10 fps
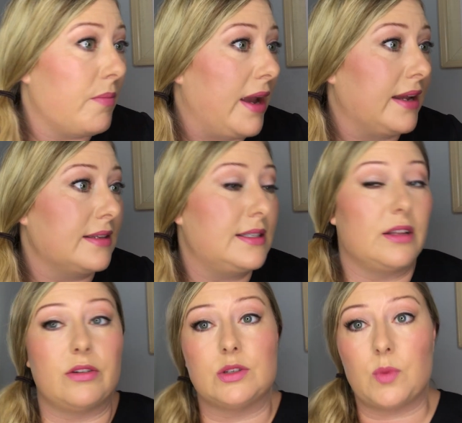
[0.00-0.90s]
my
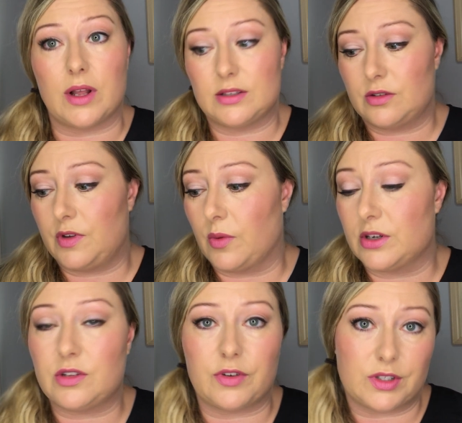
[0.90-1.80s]
concealer as well. So if you
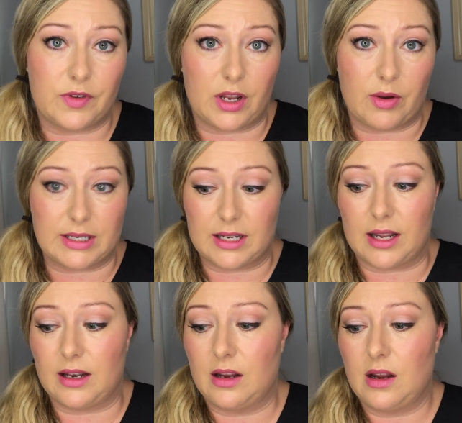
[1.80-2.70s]
watched the first video, I
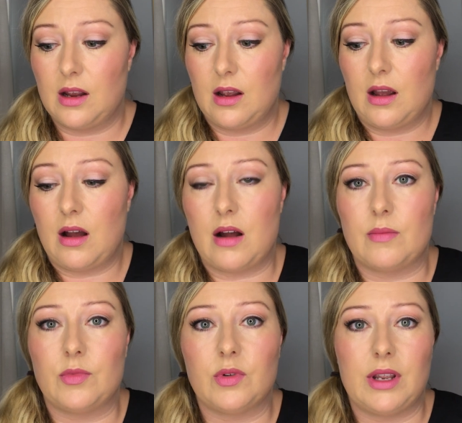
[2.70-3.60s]
didn't
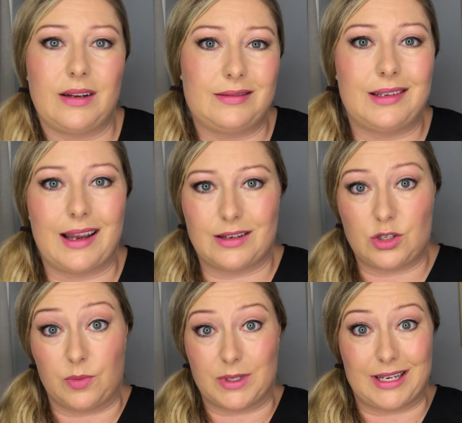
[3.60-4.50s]
really get
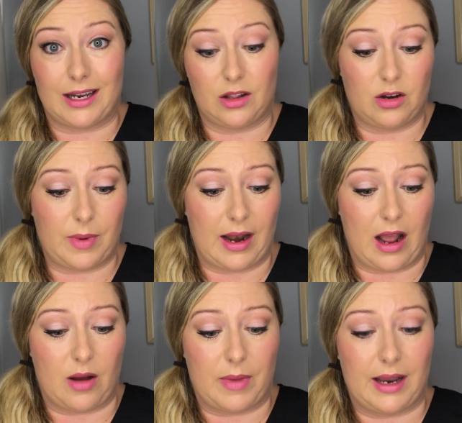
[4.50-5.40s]
too particular about
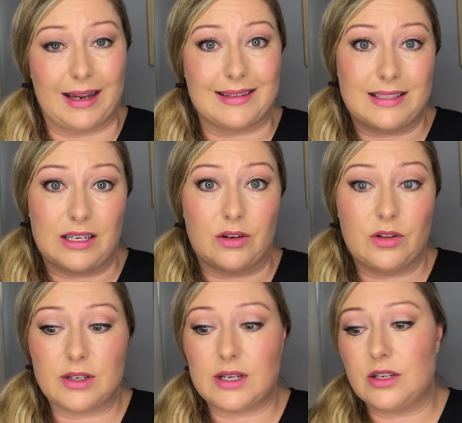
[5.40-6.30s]
how my concealer
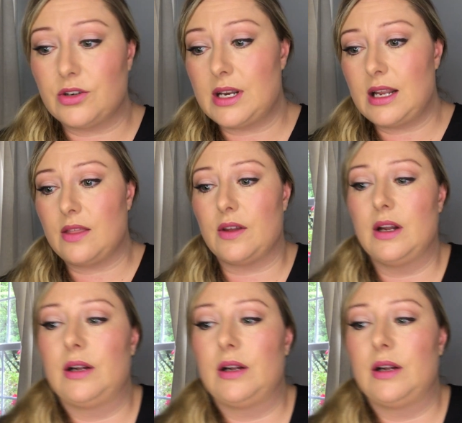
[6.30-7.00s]
looked underneath.